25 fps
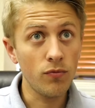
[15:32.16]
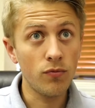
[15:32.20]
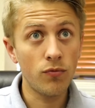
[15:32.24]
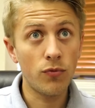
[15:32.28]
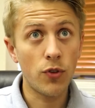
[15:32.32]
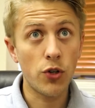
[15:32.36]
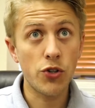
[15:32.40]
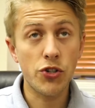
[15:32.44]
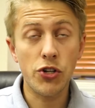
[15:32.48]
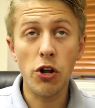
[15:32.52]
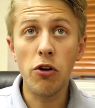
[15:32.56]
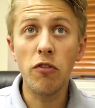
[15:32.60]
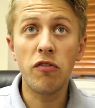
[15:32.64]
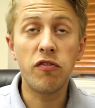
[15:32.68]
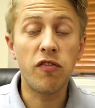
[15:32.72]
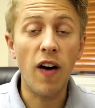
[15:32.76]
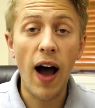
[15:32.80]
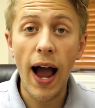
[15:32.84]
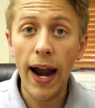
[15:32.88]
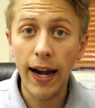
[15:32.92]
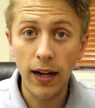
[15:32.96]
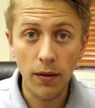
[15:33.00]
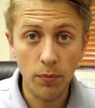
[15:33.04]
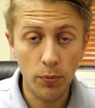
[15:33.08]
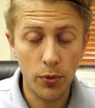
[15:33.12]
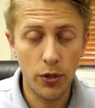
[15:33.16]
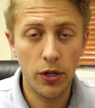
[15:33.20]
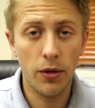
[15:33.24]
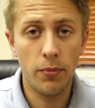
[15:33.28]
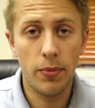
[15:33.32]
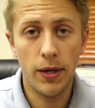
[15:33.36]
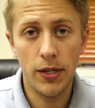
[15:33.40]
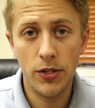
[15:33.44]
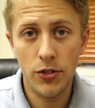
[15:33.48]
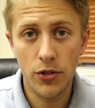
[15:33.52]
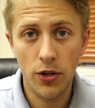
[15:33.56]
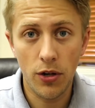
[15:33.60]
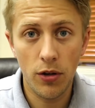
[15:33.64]
There's no fight put up
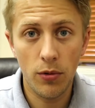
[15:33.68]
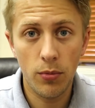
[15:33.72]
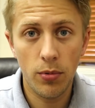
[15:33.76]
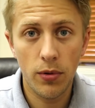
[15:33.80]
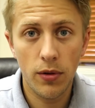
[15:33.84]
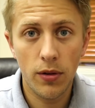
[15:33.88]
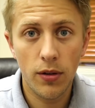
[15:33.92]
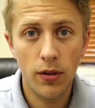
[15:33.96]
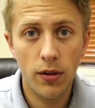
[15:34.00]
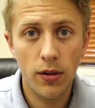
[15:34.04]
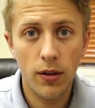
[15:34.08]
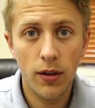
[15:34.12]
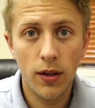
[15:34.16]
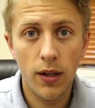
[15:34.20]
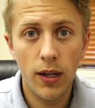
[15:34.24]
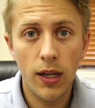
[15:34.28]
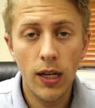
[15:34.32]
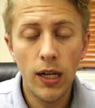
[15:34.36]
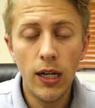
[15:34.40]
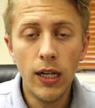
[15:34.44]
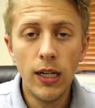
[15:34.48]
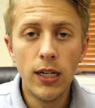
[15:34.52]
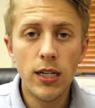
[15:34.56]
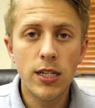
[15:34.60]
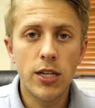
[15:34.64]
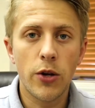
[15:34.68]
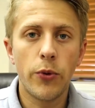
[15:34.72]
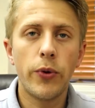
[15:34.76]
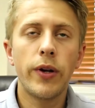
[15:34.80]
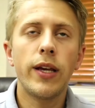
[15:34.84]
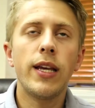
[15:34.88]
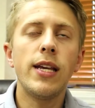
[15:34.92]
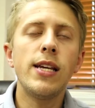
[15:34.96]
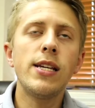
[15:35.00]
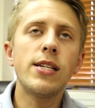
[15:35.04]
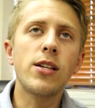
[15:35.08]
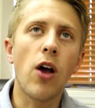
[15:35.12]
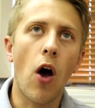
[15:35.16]
by Job. So it
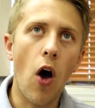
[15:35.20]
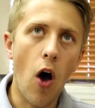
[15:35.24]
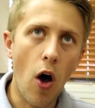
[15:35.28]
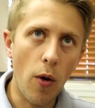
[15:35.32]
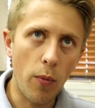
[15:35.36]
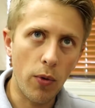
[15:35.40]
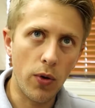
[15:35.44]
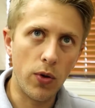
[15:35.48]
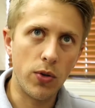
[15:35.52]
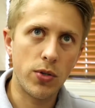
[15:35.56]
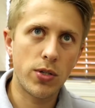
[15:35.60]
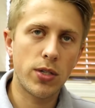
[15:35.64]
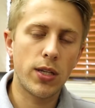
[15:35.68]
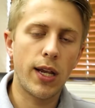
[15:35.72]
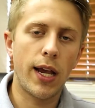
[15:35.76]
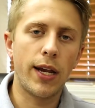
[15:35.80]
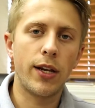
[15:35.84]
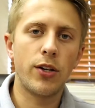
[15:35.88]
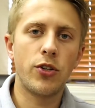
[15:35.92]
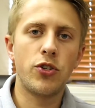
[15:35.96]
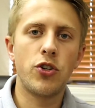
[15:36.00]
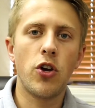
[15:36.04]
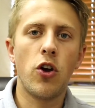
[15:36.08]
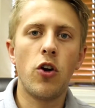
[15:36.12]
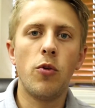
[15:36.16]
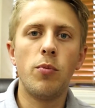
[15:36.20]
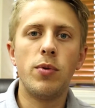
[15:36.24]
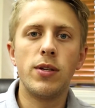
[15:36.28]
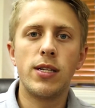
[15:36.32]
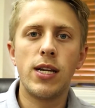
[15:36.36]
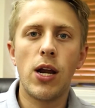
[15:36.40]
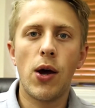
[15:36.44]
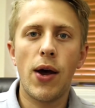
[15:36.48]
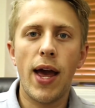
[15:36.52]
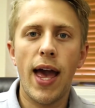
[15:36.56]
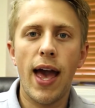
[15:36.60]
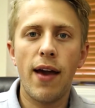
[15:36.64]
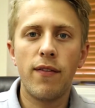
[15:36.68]
is almost like Job is
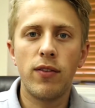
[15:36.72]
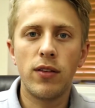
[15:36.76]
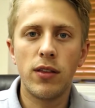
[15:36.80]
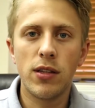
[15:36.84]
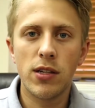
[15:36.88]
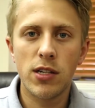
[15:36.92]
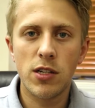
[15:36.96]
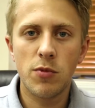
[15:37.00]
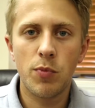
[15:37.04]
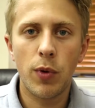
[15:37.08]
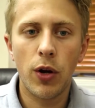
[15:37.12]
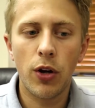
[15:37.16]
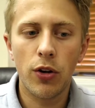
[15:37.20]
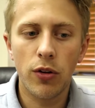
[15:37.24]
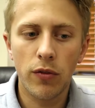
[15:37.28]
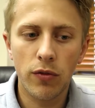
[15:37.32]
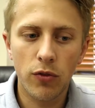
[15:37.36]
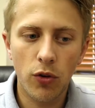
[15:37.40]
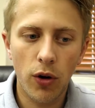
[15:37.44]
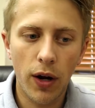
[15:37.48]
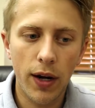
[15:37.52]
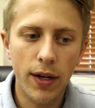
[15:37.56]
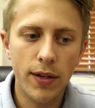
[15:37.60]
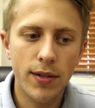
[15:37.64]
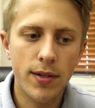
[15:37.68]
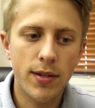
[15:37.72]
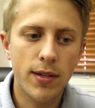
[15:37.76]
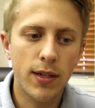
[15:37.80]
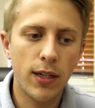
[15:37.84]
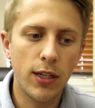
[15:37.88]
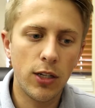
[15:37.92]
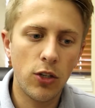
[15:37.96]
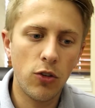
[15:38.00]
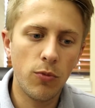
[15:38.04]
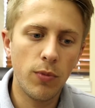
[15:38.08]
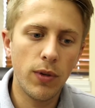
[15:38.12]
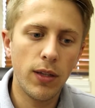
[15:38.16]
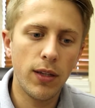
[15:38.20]
now having this spirit of grace and
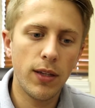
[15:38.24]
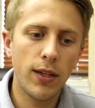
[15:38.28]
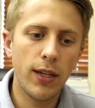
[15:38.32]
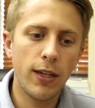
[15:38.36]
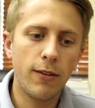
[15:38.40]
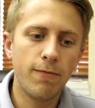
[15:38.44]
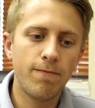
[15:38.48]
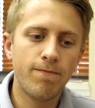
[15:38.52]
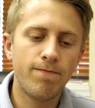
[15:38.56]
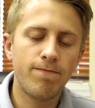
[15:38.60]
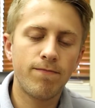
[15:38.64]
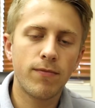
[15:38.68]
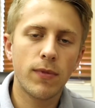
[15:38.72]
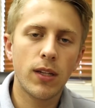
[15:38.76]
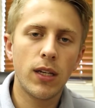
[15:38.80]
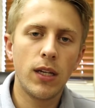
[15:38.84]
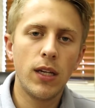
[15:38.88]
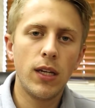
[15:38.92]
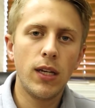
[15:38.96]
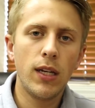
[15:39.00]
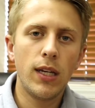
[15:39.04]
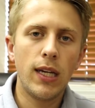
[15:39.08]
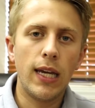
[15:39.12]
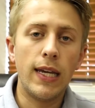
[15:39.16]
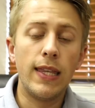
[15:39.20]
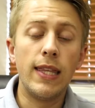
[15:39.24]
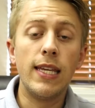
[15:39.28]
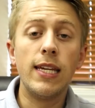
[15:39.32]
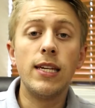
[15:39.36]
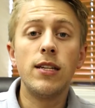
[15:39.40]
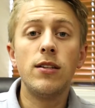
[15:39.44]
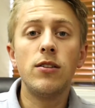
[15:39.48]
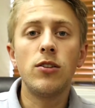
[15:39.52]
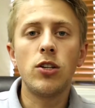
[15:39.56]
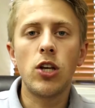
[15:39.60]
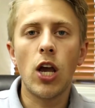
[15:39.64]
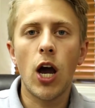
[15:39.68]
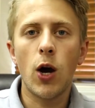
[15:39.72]
humility. And
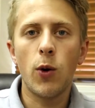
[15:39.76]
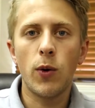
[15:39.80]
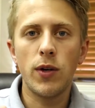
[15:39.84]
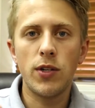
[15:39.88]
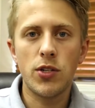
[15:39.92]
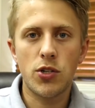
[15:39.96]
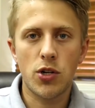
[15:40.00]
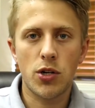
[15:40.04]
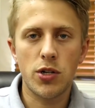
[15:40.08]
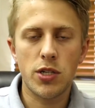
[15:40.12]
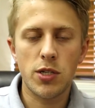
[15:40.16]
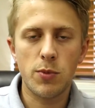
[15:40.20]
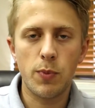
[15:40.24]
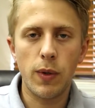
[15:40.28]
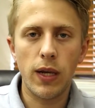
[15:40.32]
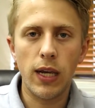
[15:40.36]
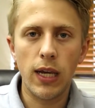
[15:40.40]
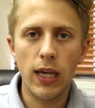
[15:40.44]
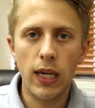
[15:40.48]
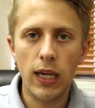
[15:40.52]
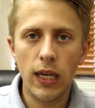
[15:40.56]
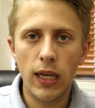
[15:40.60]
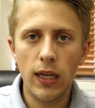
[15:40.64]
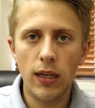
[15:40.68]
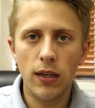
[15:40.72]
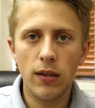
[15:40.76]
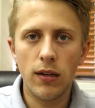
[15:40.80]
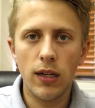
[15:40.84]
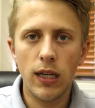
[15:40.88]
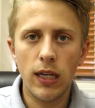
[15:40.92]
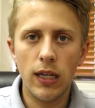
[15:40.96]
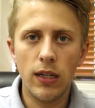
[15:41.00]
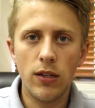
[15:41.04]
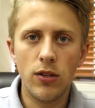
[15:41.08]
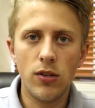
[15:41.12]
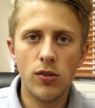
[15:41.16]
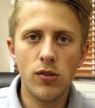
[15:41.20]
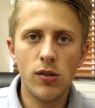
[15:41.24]
then Yahweh starts speaking again
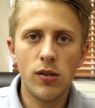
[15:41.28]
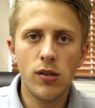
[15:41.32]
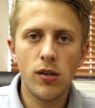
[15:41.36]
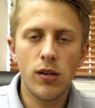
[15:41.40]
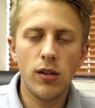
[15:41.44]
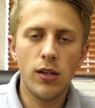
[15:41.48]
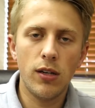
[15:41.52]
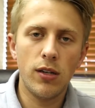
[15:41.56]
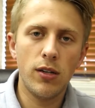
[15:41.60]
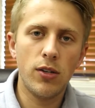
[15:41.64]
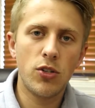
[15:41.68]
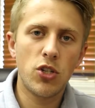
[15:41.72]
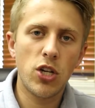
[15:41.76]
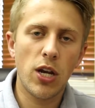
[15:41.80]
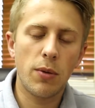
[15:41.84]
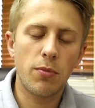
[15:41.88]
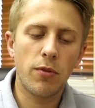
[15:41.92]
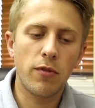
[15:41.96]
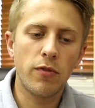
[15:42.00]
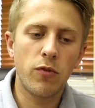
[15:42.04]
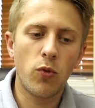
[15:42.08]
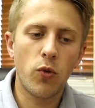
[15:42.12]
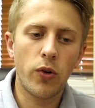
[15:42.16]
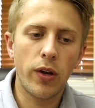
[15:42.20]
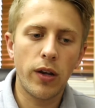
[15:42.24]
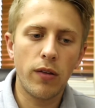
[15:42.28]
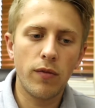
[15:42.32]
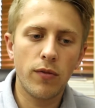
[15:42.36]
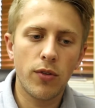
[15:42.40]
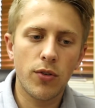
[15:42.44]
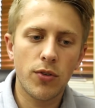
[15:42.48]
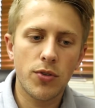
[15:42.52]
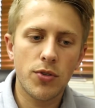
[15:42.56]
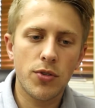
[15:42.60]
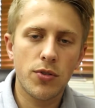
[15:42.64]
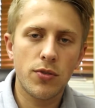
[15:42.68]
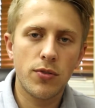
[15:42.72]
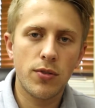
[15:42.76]
in chapter 40 and
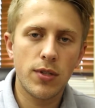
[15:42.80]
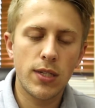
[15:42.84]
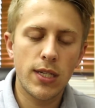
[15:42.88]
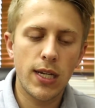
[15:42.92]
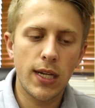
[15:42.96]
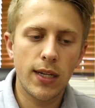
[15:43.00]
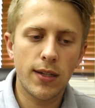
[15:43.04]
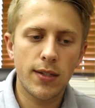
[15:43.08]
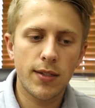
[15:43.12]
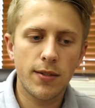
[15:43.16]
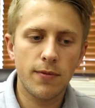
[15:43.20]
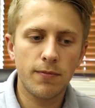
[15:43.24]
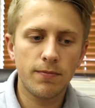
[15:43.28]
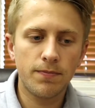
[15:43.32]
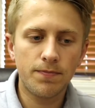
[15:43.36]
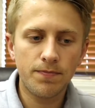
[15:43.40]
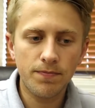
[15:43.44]
verse 6.